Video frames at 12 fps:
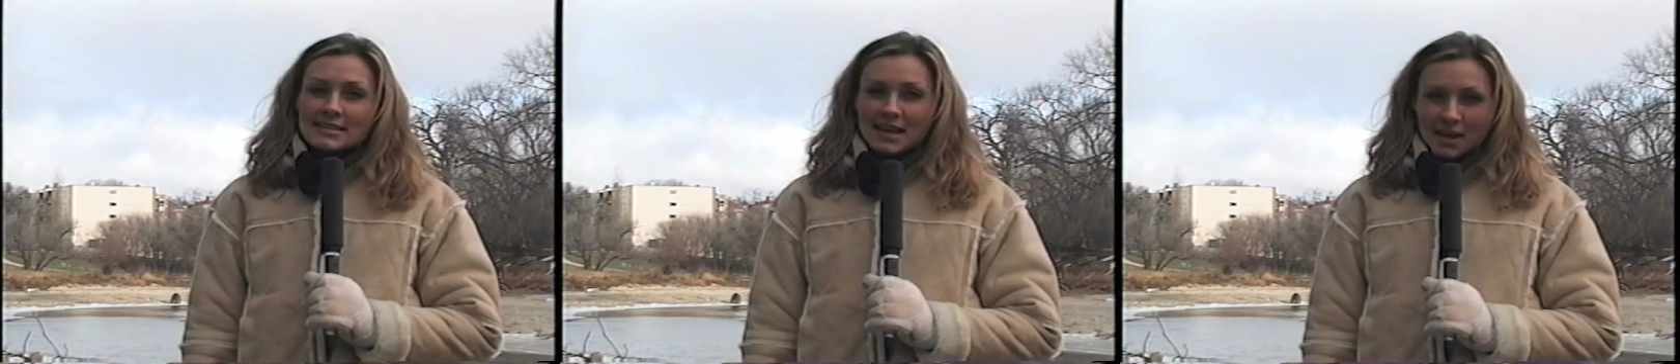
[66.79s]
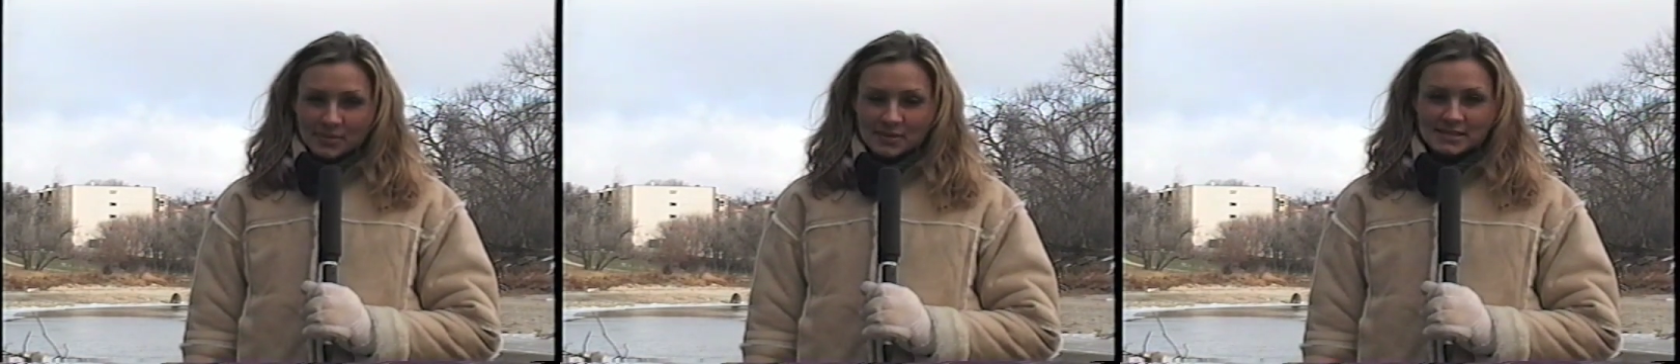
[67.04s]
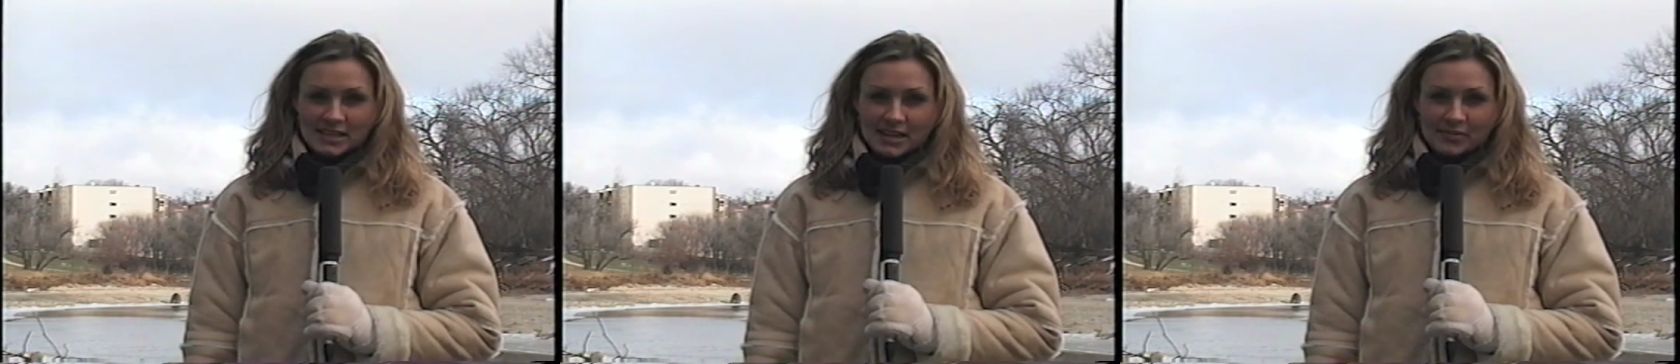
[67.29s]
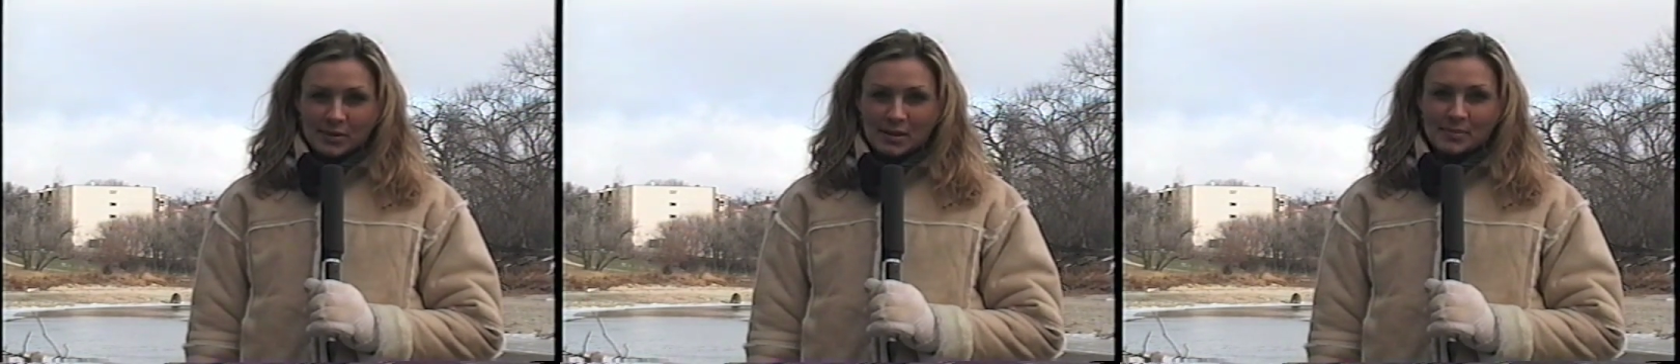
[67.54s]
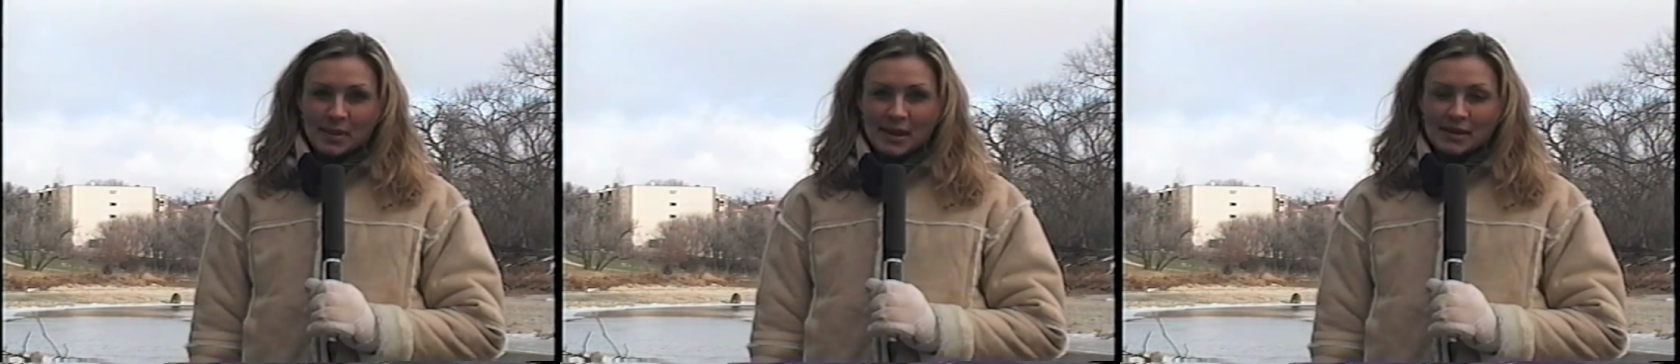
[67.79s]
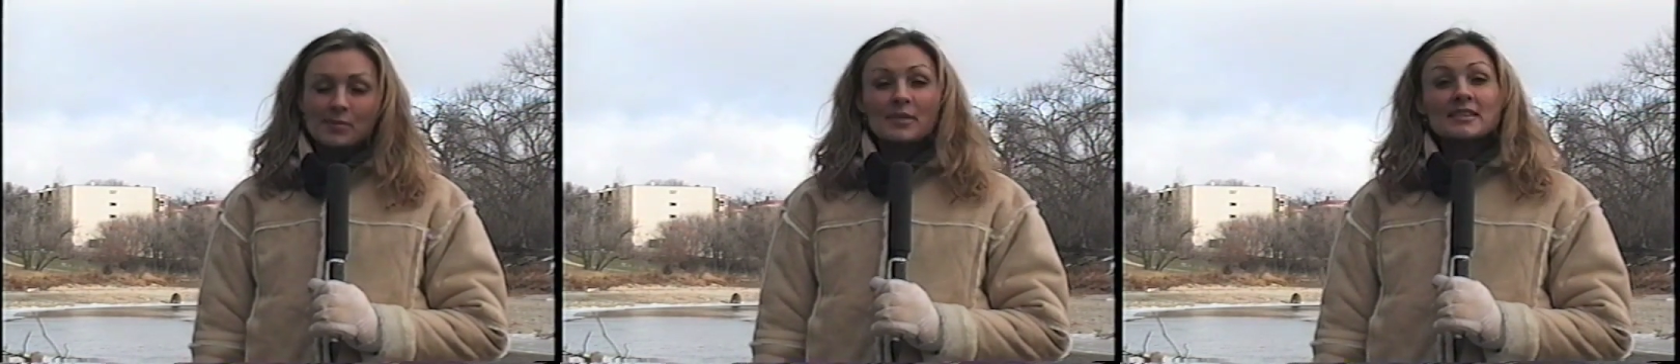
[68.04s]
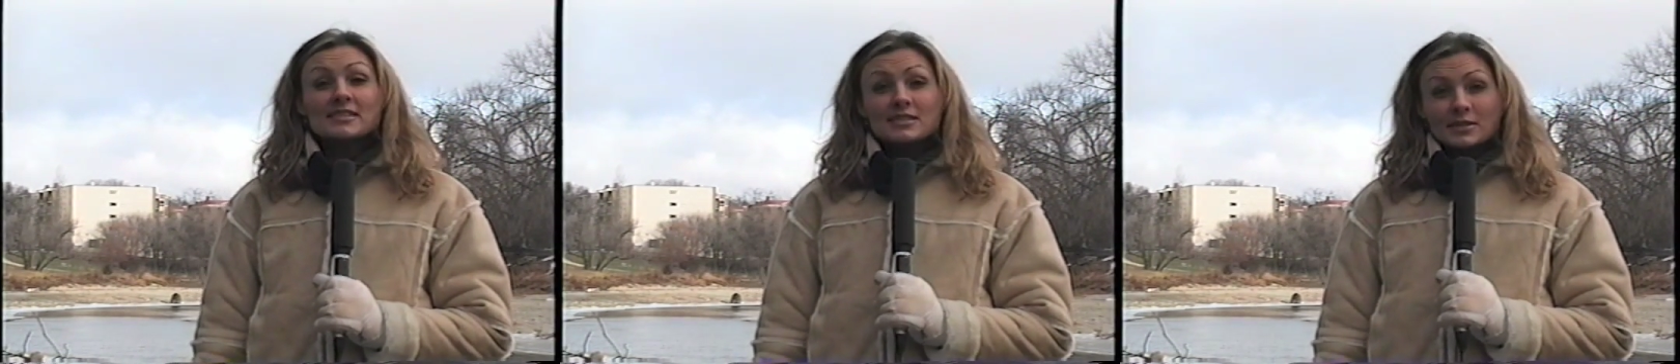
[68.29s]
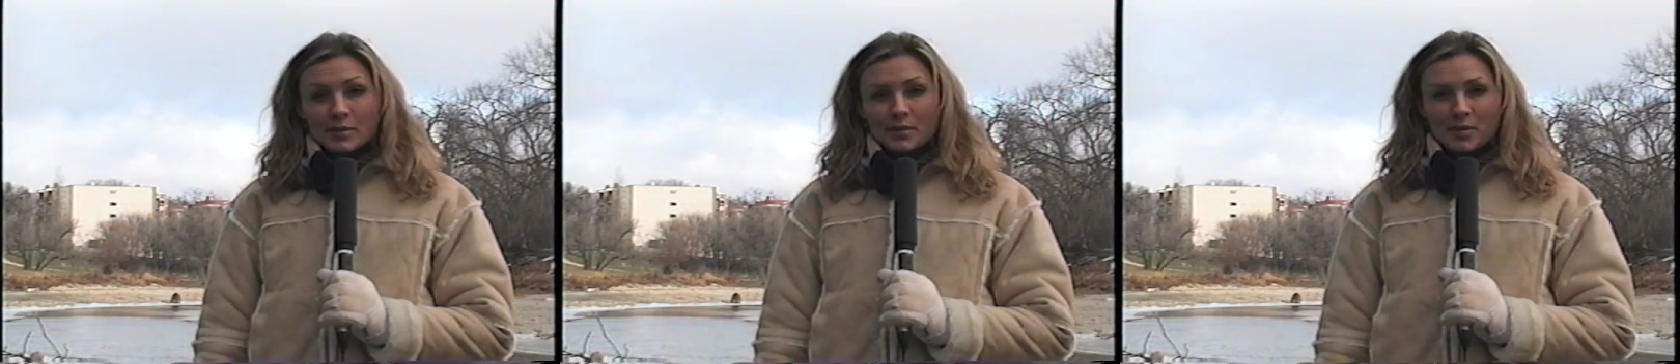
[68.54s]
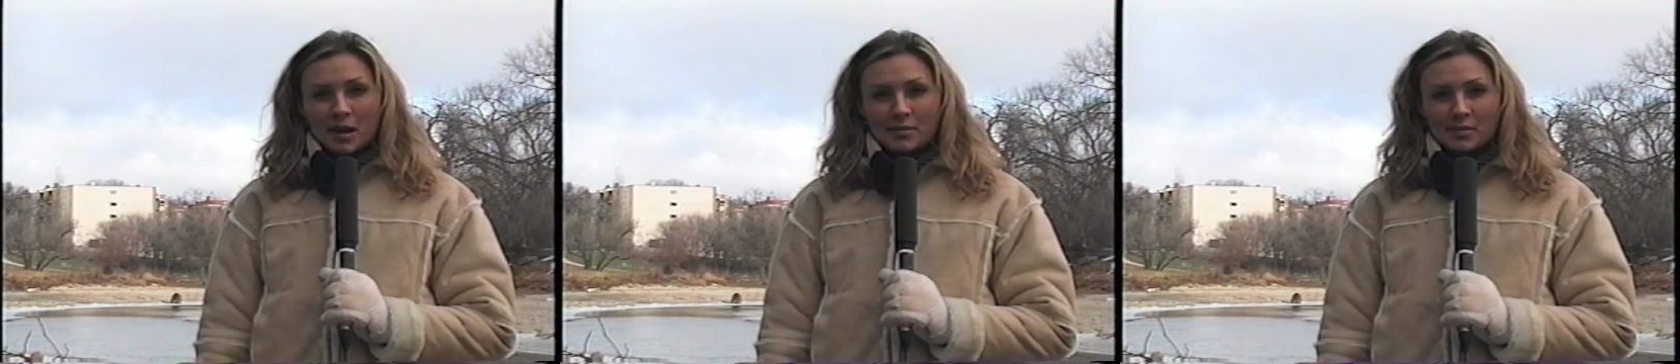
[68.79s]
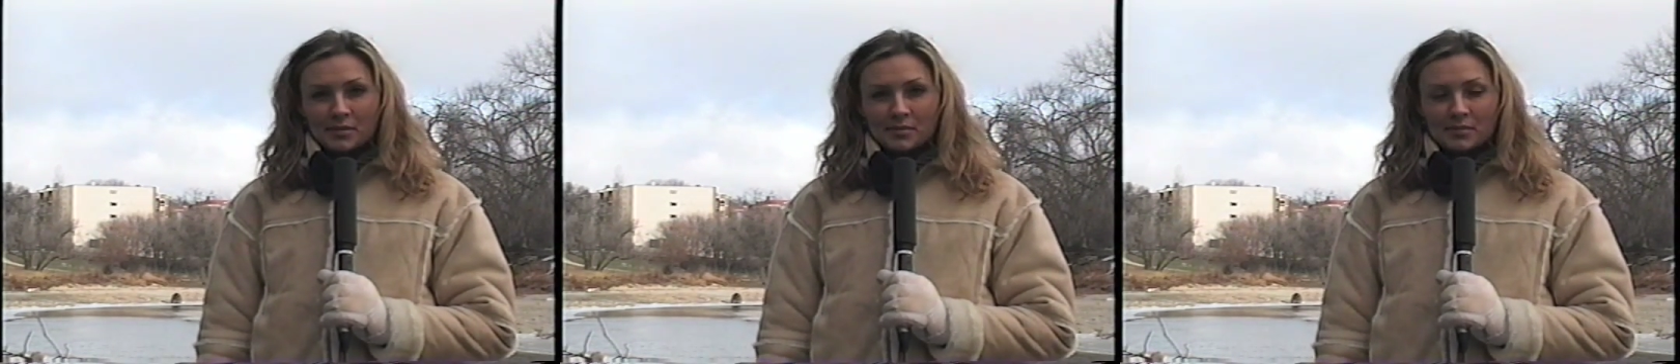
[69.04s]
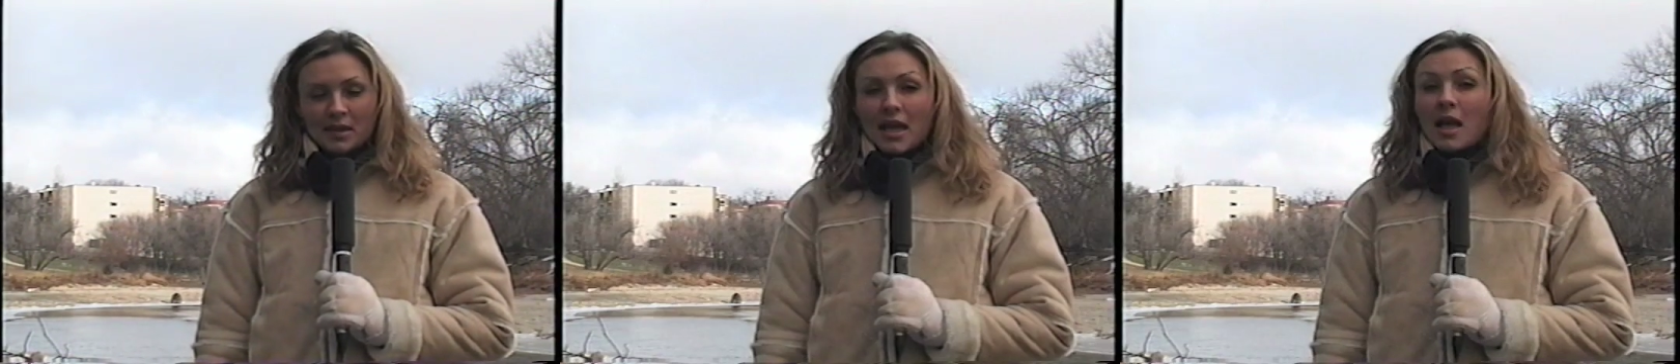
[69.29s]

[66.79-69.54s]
to help the city of Winnipeg with its sewer problem.